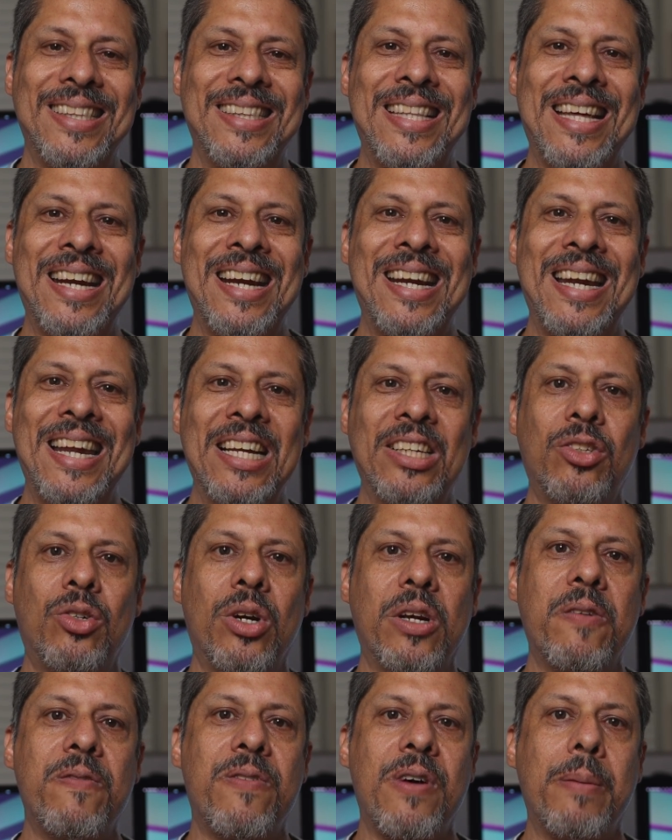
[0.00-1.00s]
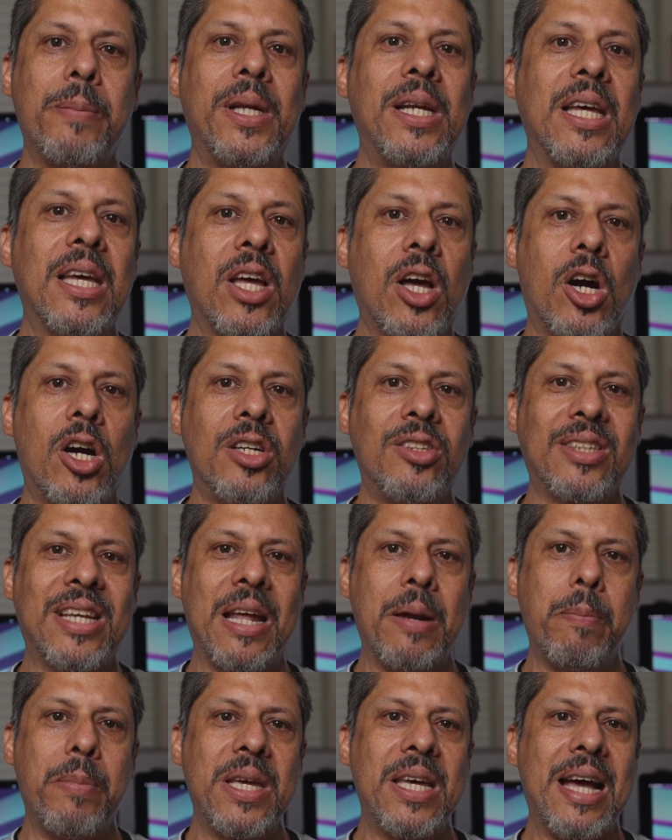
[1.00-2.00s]
that electric family cars
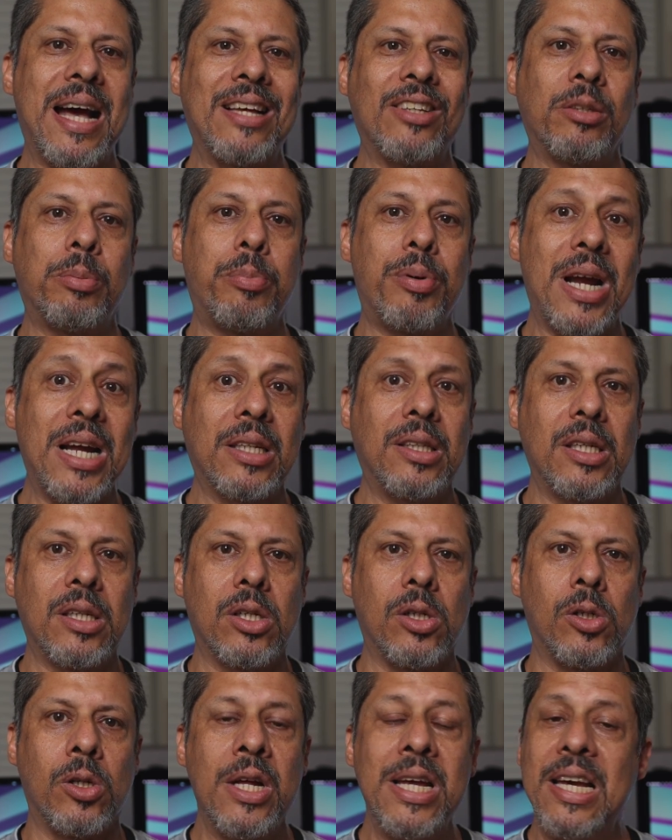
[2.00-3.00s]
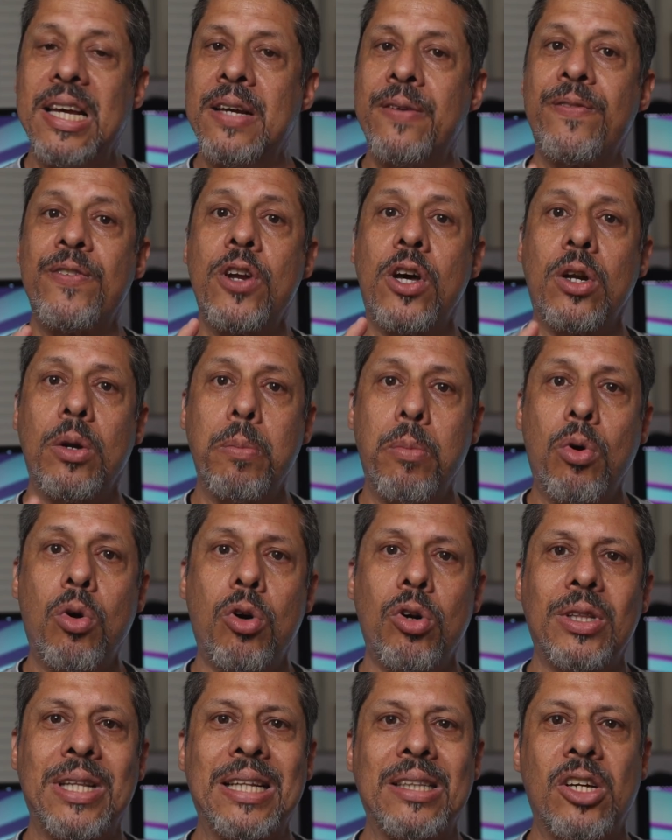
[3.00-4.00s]
can be as practical, if not
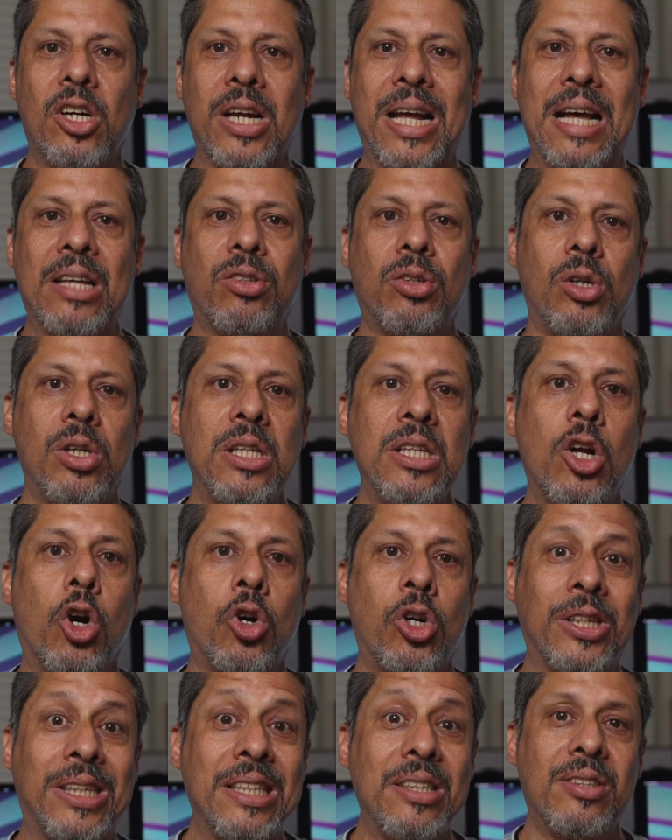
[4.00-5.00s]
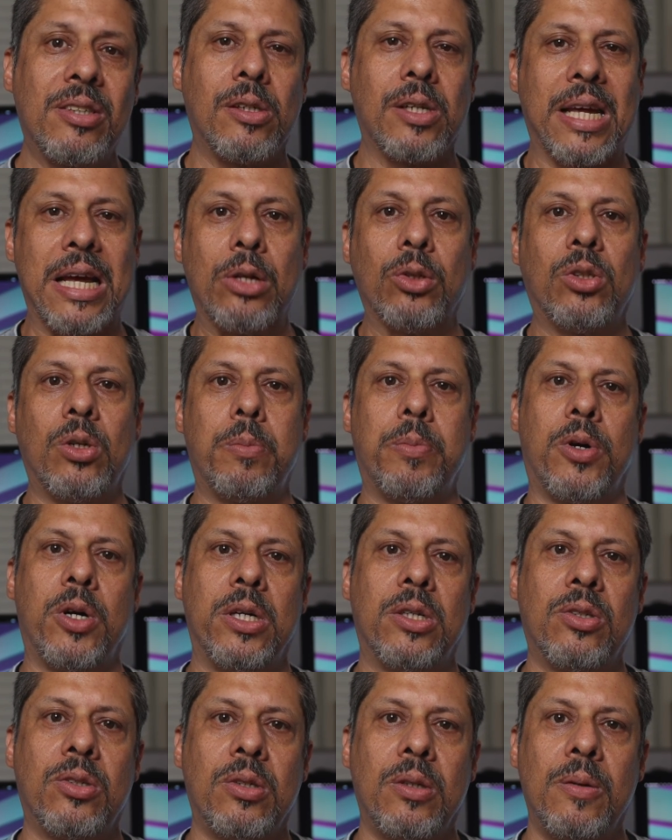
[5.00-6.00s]
more, than their gasoline or diesel
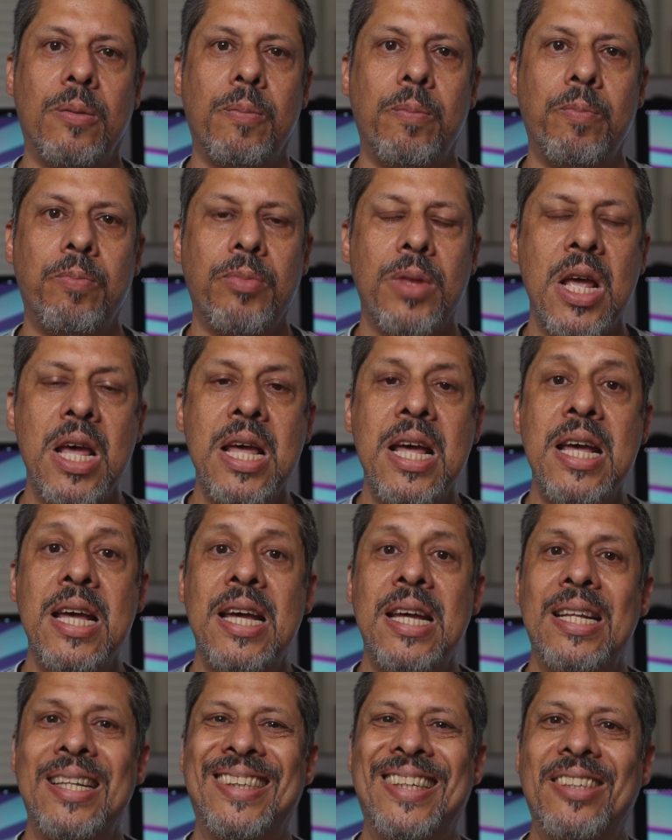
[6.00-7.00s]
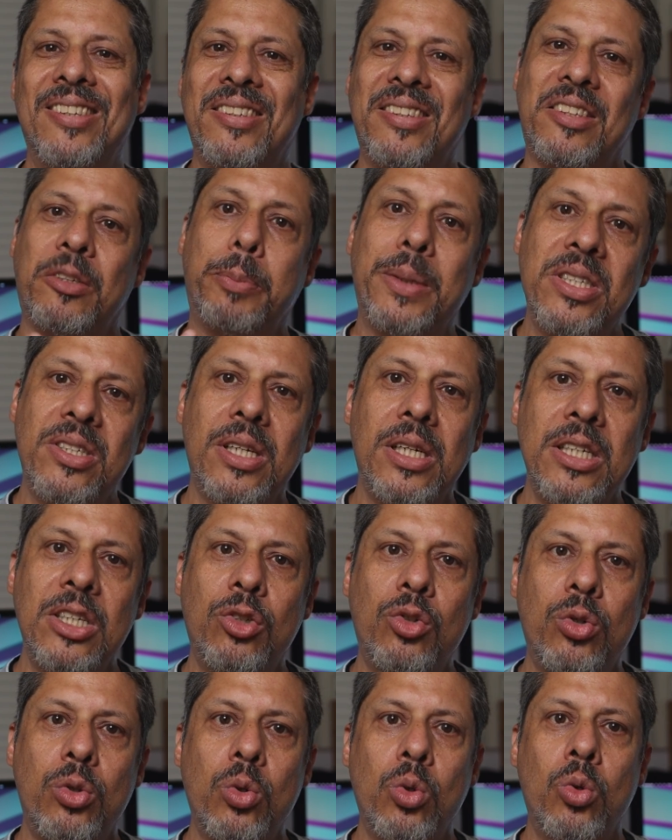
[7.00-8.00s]
counterparts. This is especially
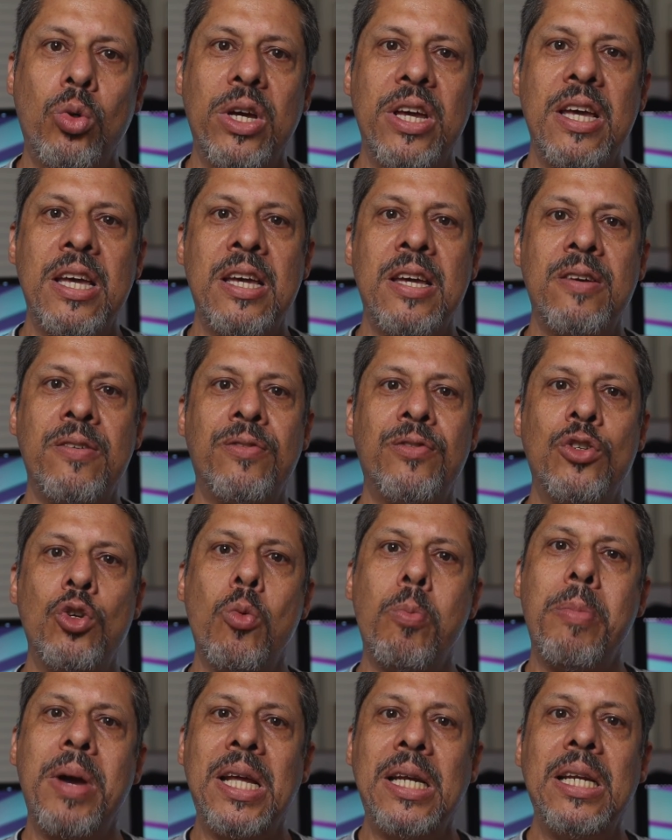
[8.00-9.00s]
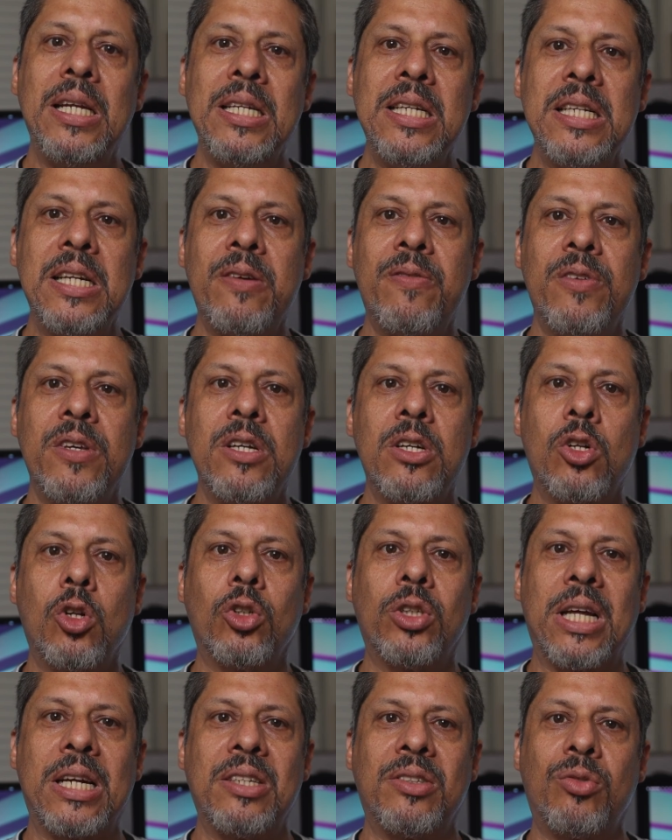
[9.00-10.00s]
true if you mainly need a
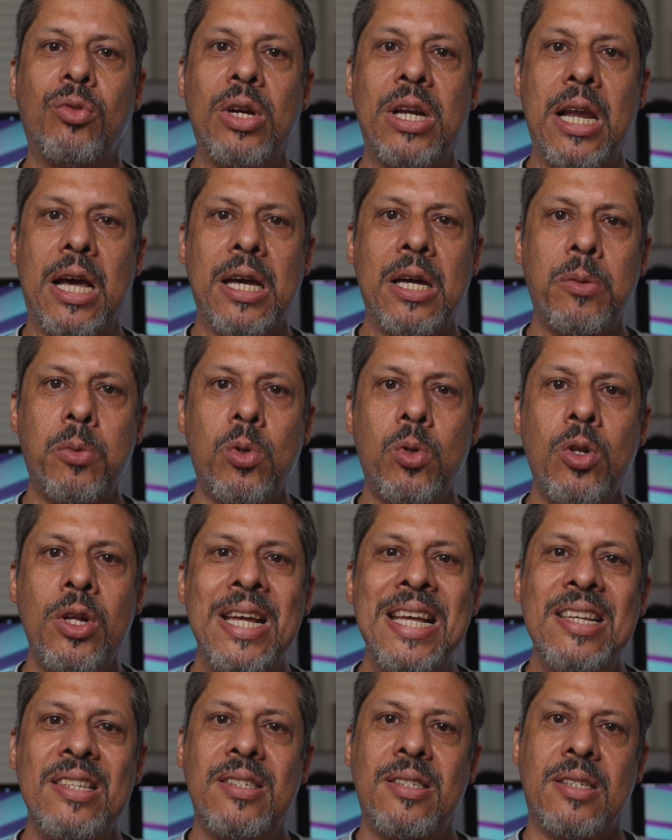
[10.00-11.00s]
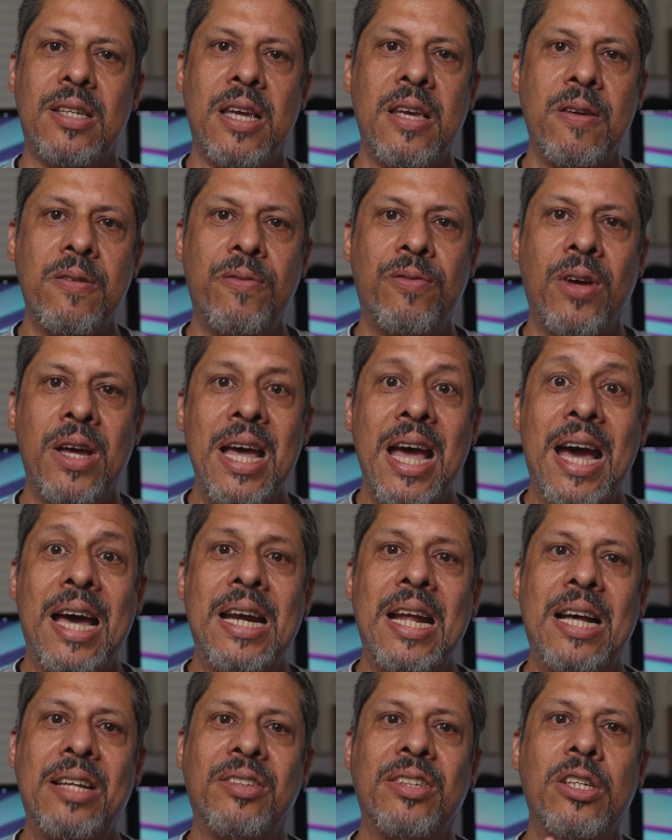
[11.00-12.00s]
vehicle that is reliable, safe,
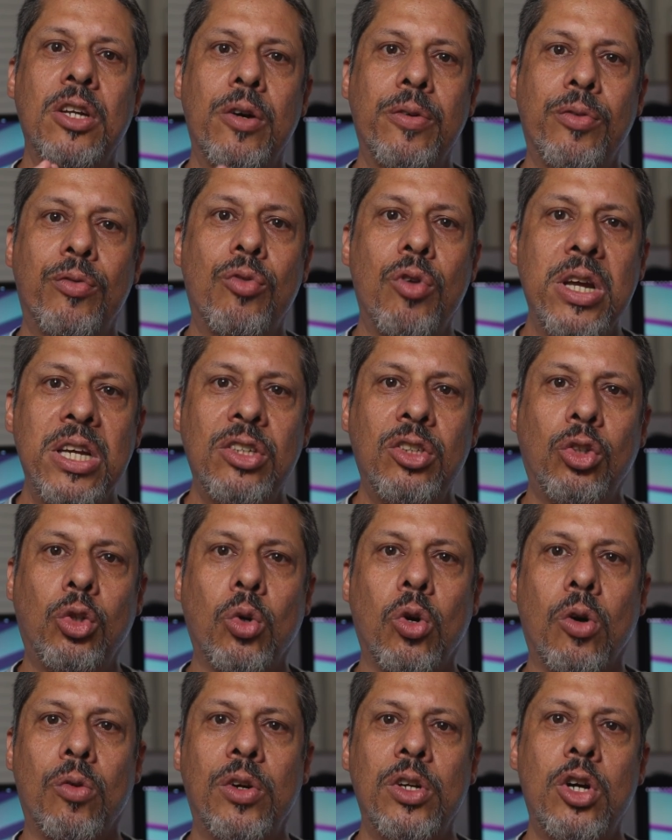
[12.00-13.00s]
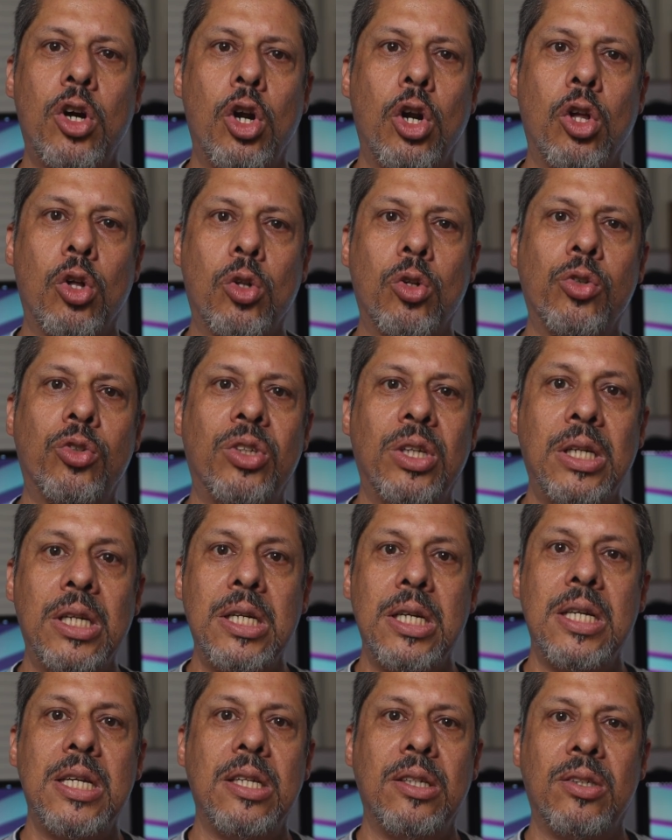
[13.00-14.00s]
and has enough range to cover your local city
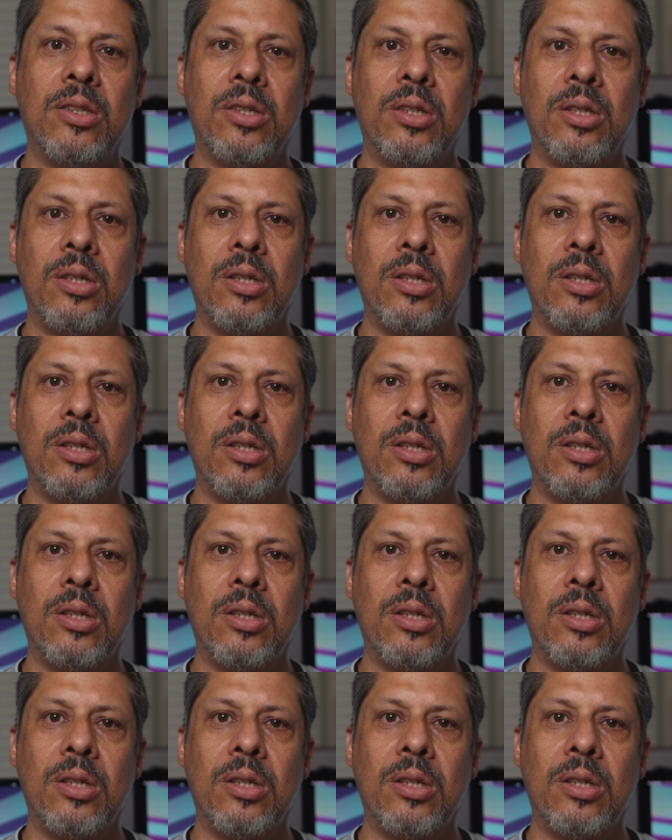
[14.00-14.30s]
needs.